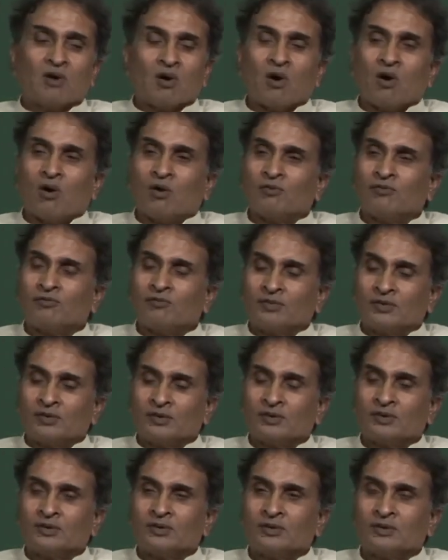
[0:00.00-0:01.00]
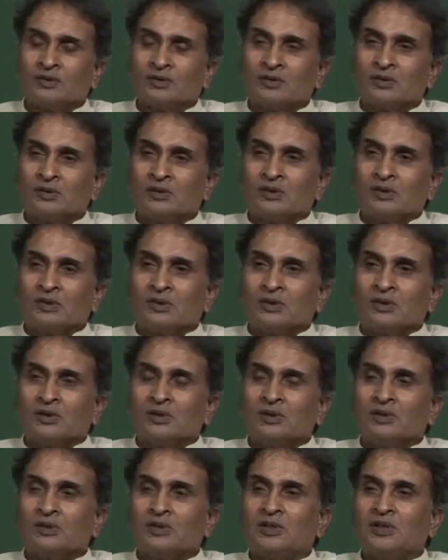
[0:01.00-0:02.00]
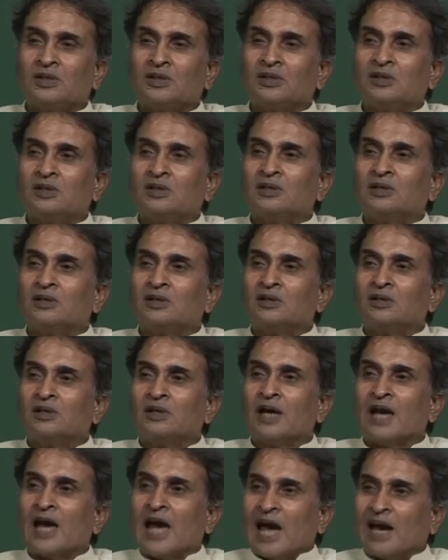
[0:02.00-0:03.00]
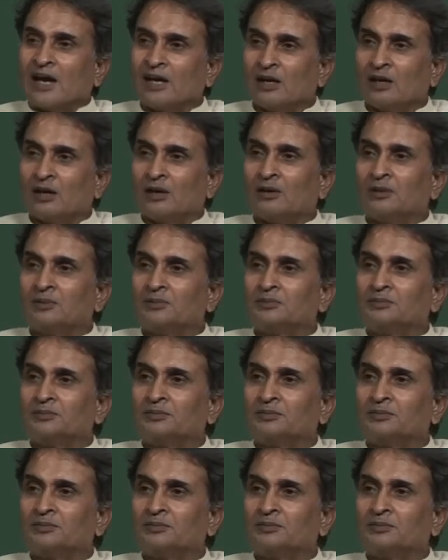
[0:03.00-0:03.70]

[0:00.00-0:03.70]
of the angle,